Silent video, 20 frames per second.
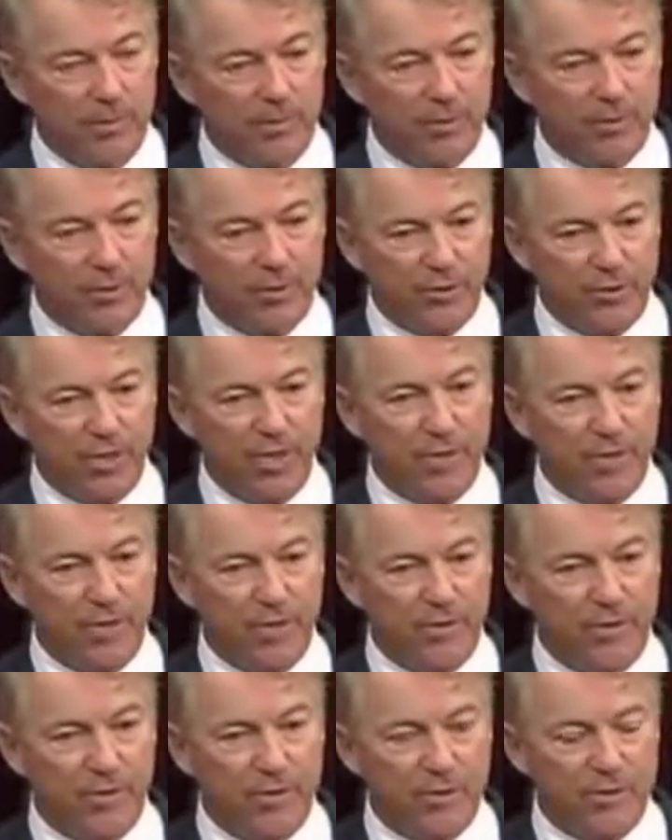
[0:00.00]
But the thing
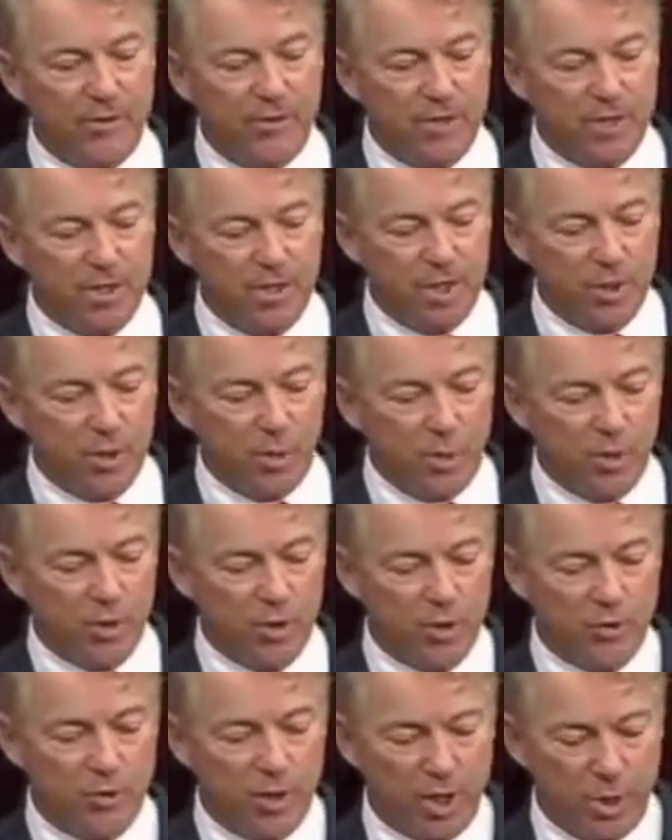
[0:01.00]
is when
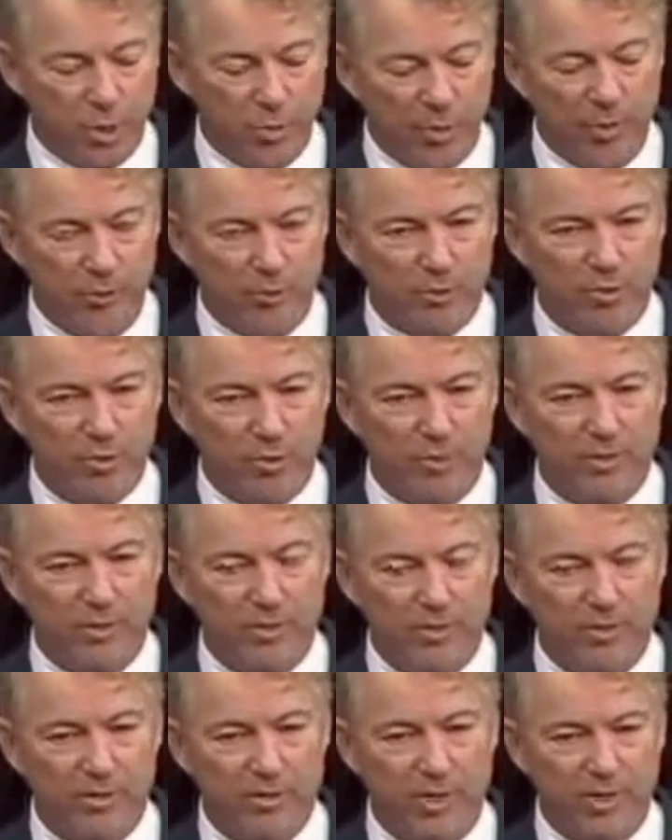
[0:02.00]
you tell people
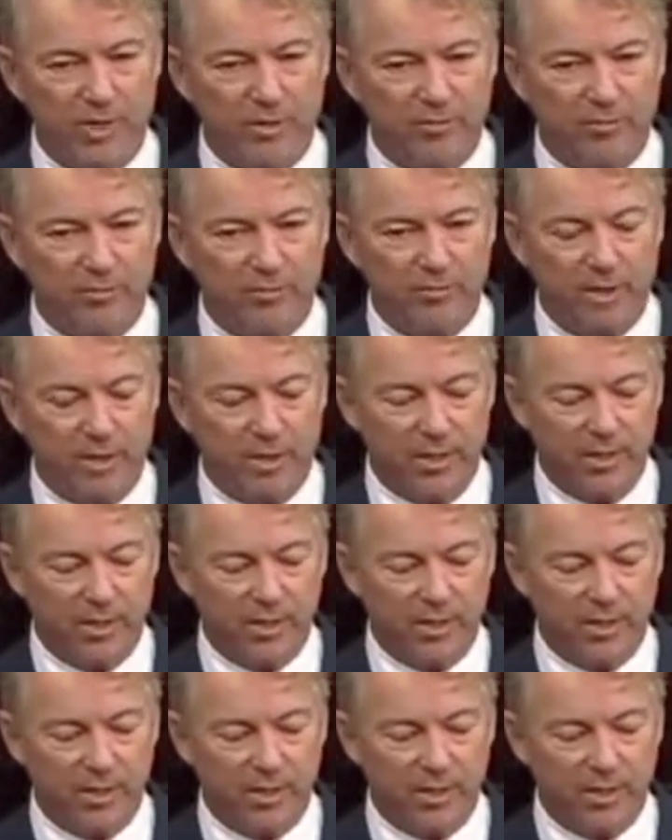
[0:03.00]
something's safe,